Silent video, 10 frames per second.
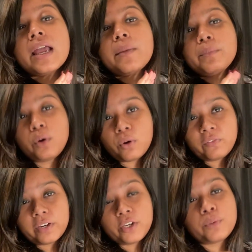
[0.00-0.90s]

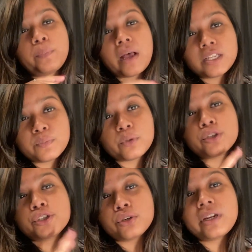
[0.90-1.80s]
Moreover, your passport
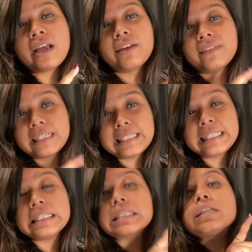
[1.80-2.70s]
should have at
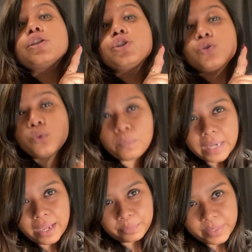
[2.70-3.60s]
least 2
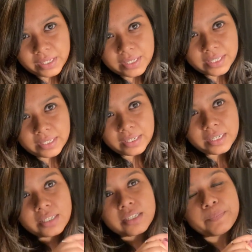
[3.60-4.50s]
blank pages in it,
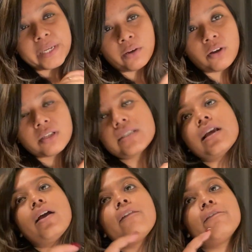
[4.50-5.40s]
because
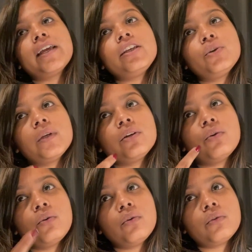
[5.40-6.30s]
when you will
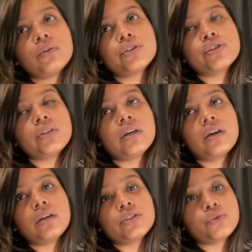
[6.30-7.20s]
go
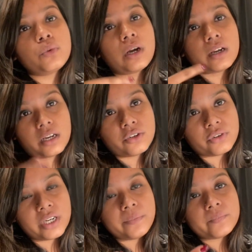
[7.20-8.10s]
to a
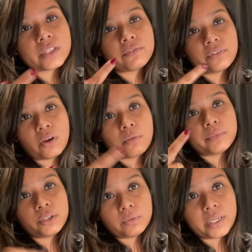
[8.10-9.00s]
country from
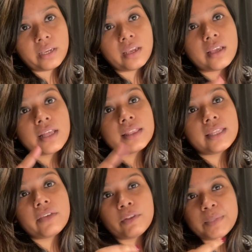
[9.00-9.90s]
UK,
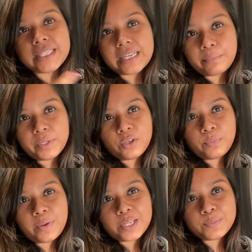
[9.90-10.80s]
they will be stamping your
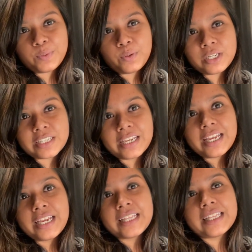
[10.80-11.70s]
passport,
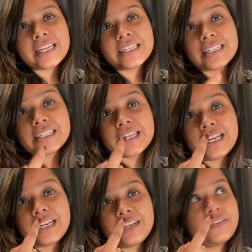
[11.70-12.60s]
that is,
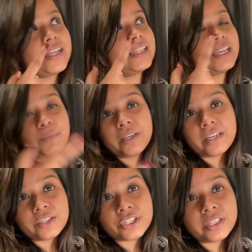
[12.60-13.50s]
well, the
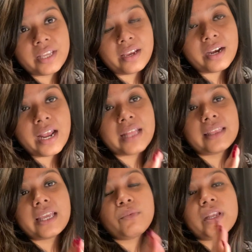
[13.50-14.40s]
immigration there, and
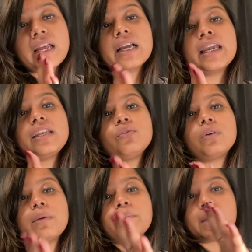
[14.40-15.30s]
then when again you
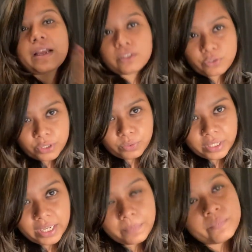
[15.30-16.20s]
come back to
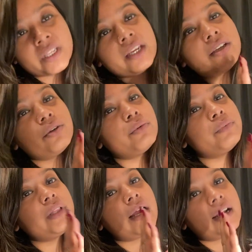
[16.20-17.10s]
UK, you
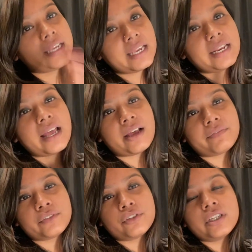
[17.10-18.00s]
will again have
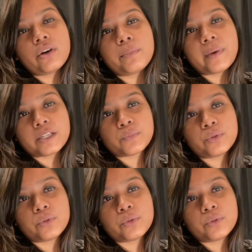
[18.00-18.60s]
your passport